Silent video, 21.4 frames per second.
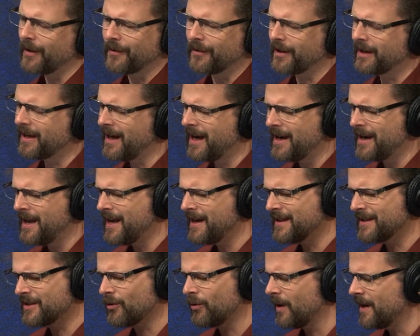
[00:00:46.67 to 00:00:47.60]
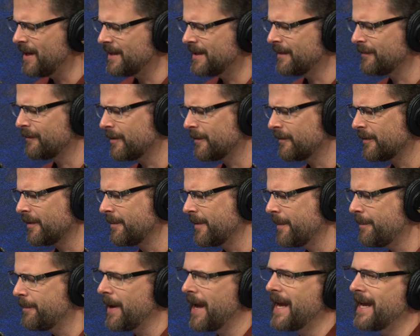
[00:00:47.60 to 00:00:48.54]
The Godhead is quite different from
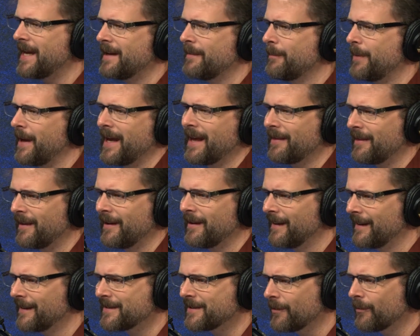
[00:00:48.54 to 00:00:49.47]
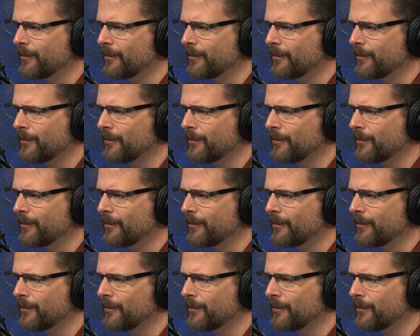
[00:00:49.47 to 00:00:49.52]
the pagan pantheons.